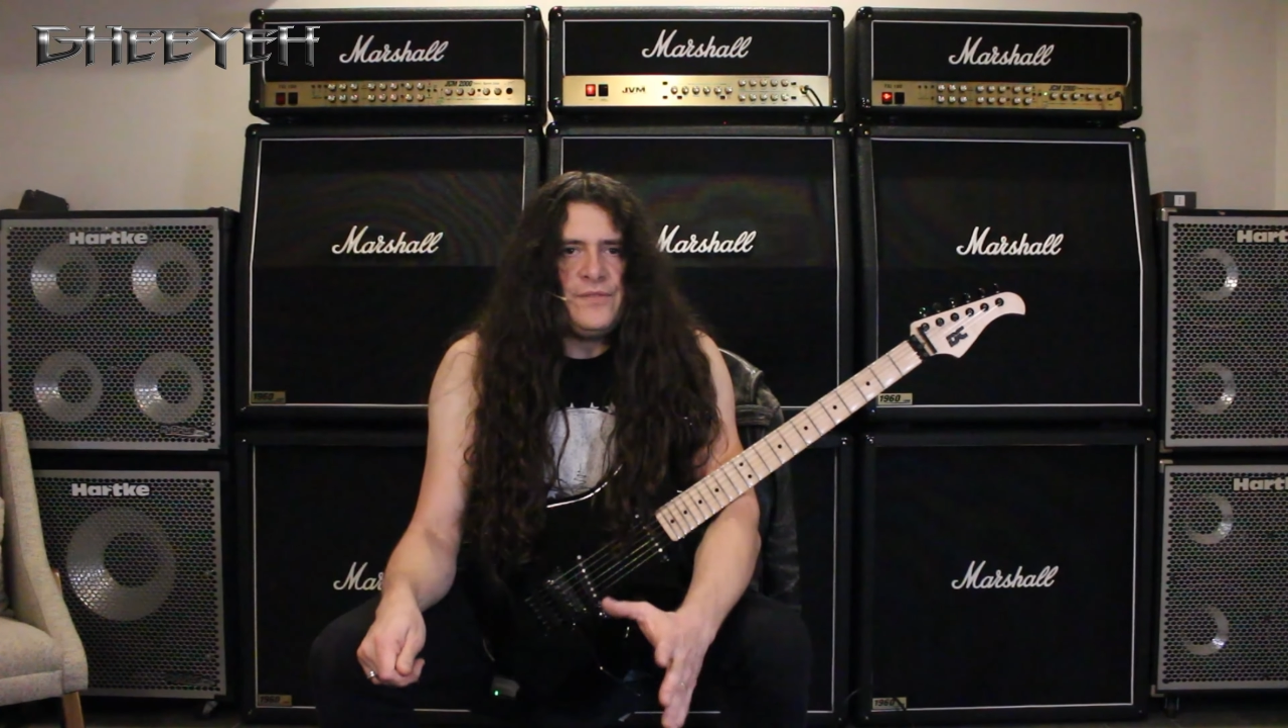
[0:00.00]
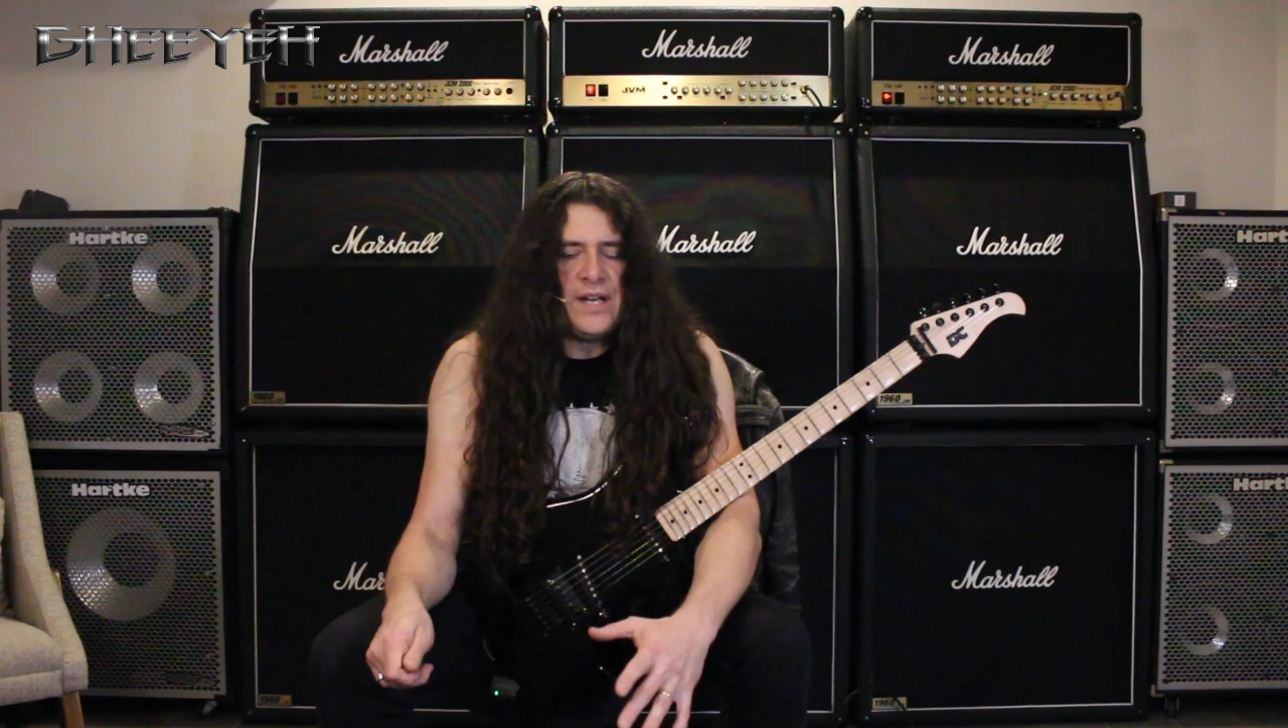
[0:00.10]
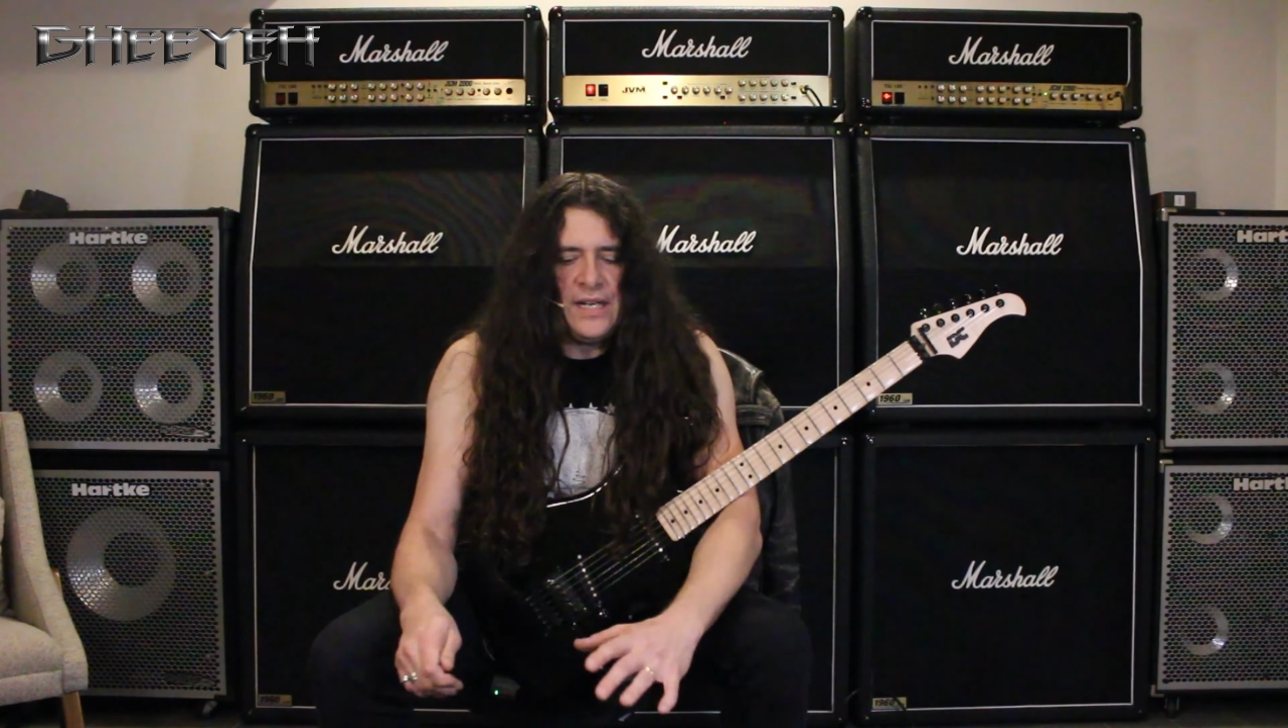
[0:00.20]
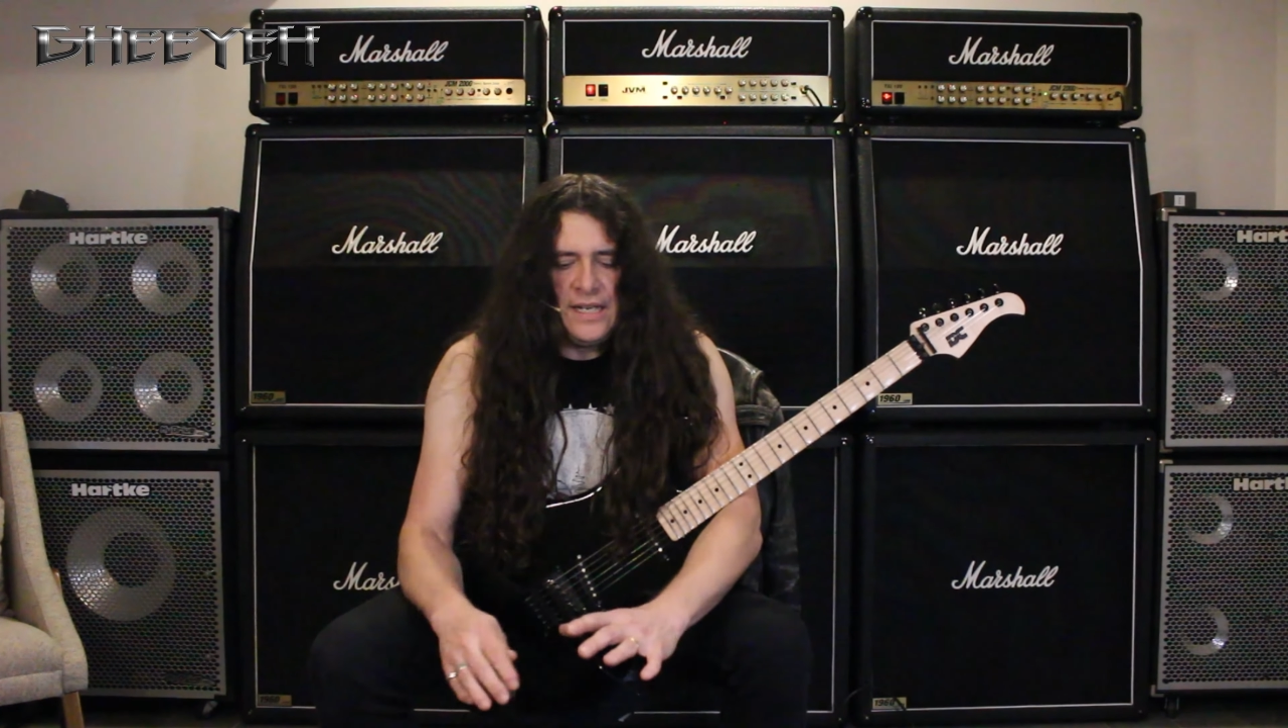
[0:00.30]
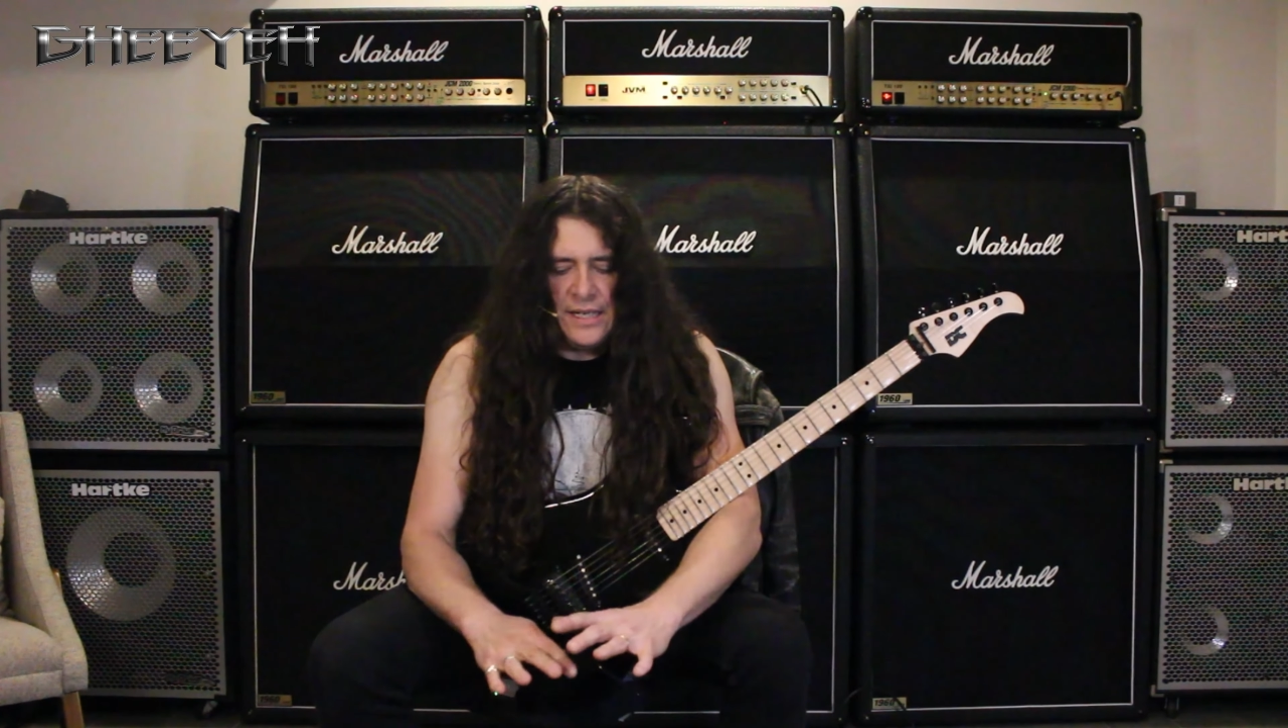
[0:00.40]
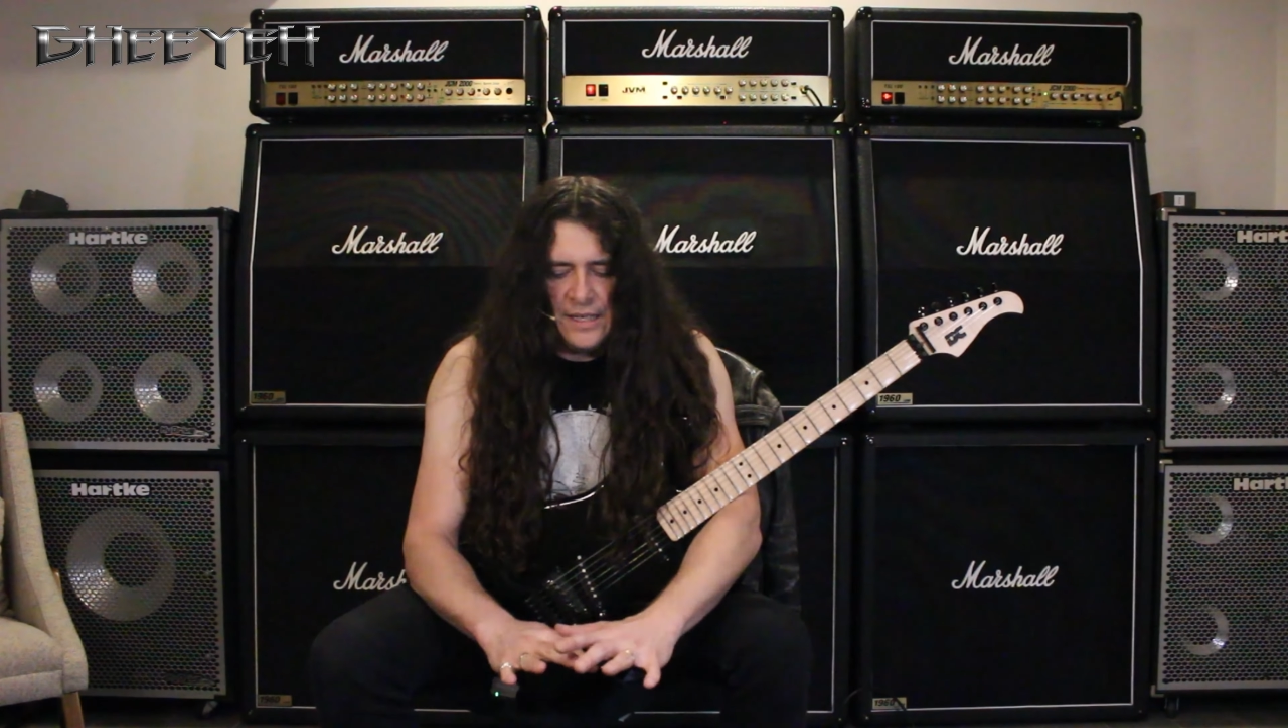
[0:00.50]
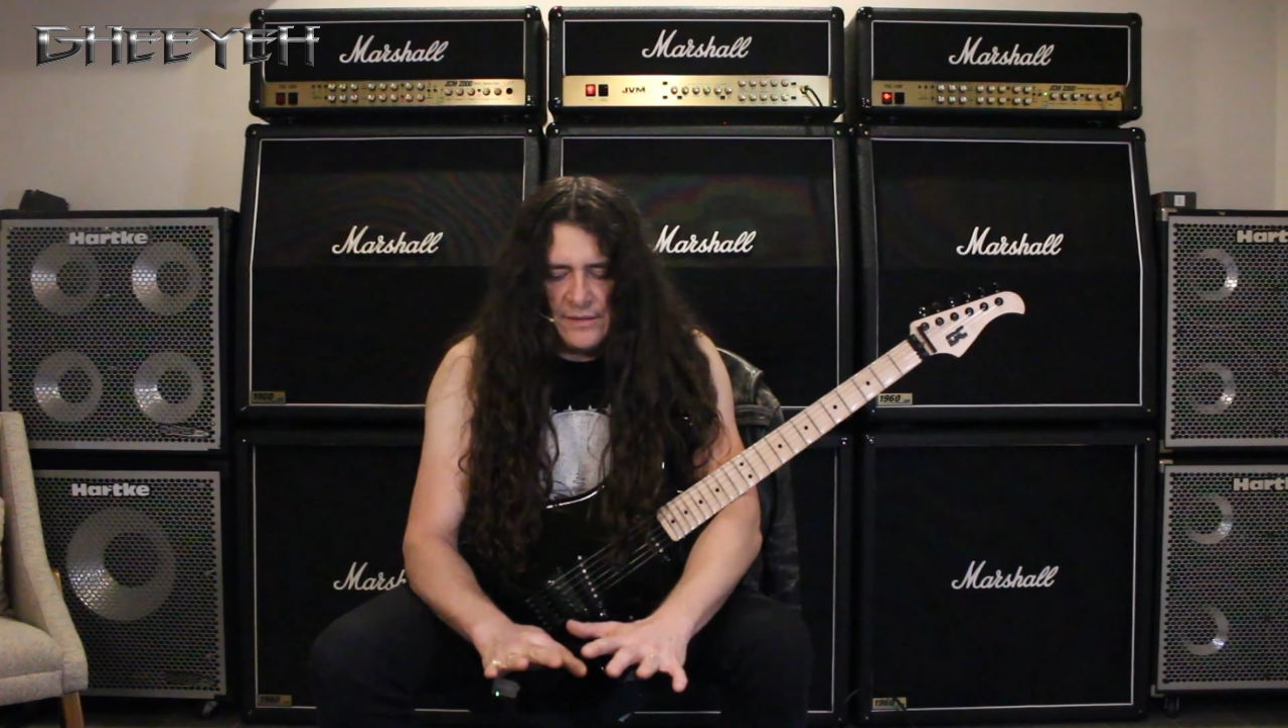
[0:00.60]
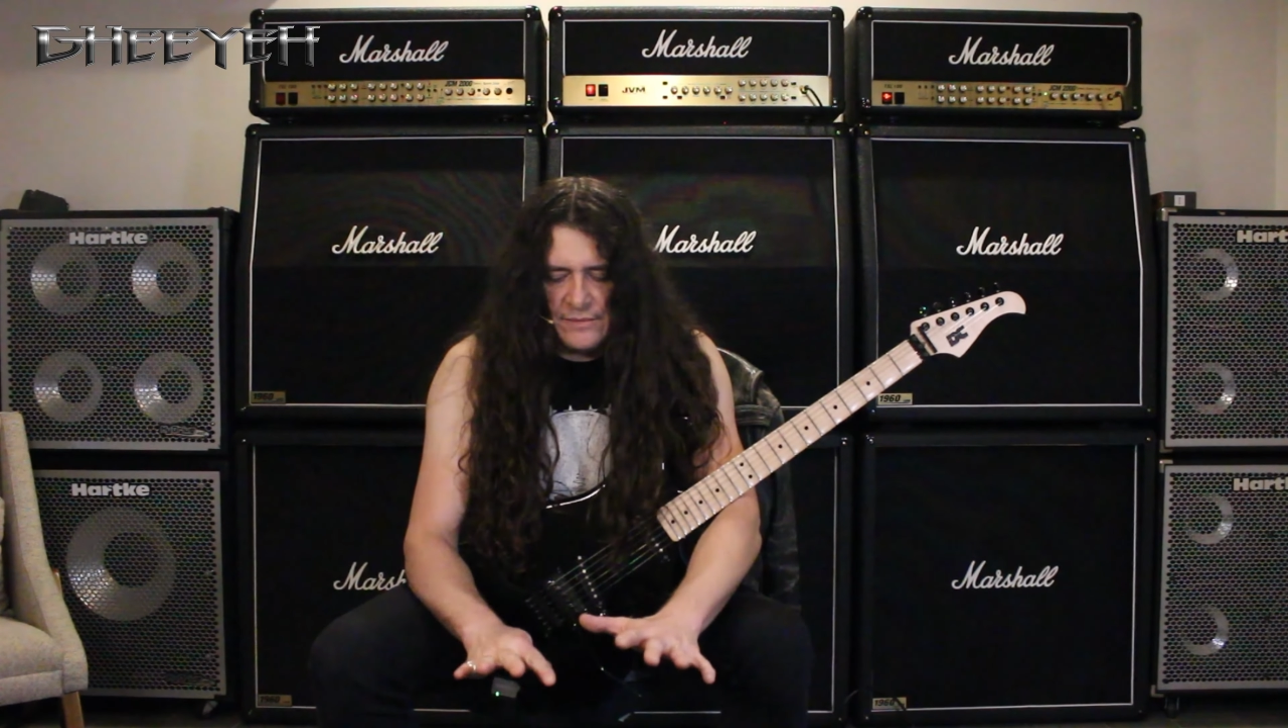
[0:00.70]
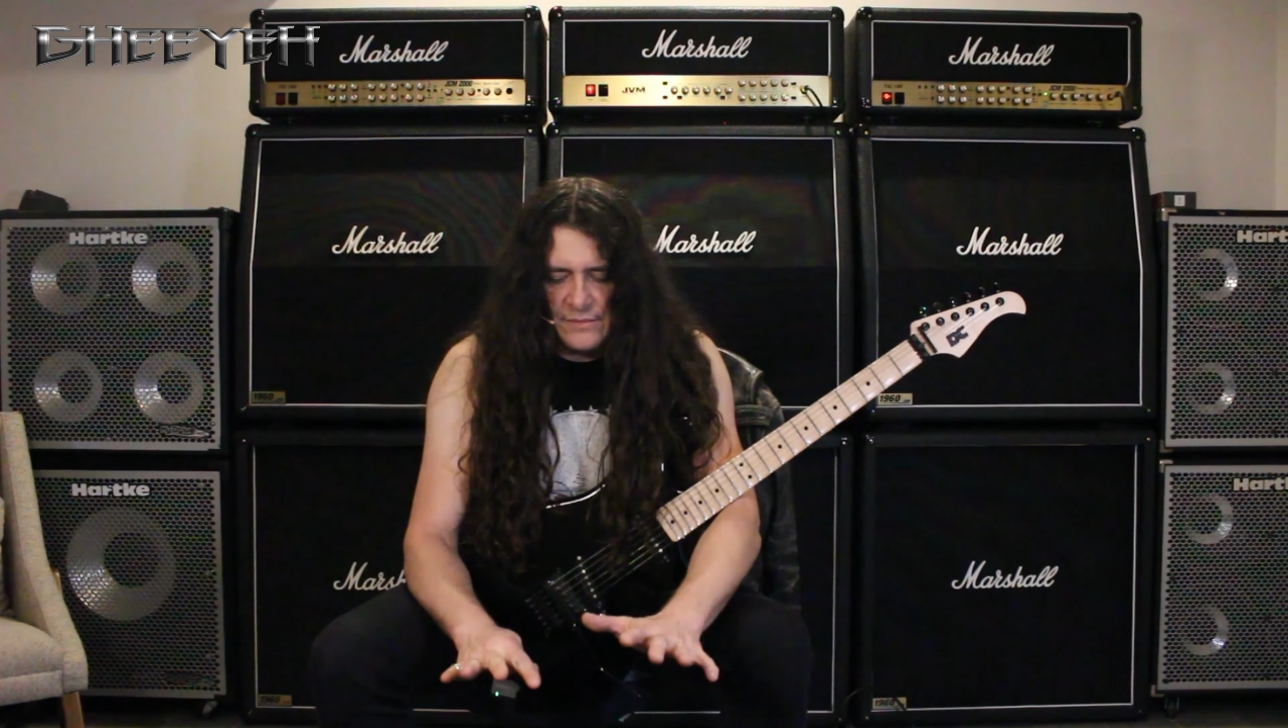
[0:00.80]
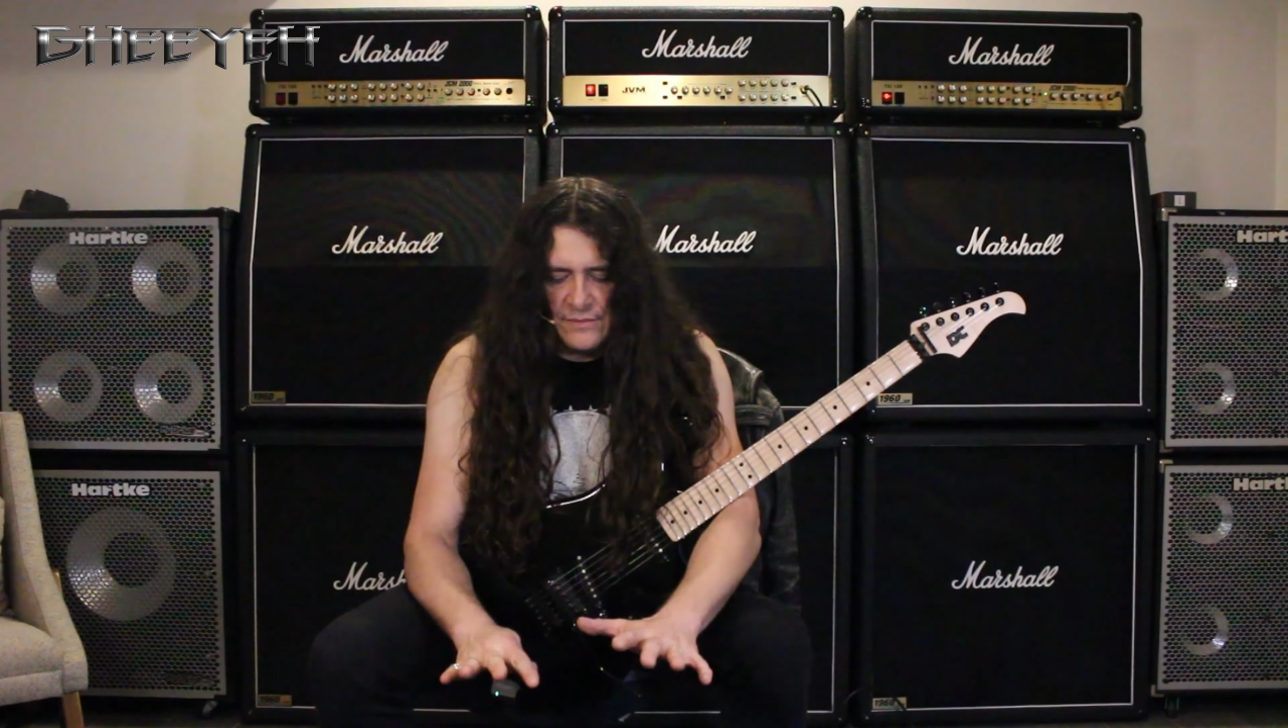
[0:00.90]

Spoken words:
very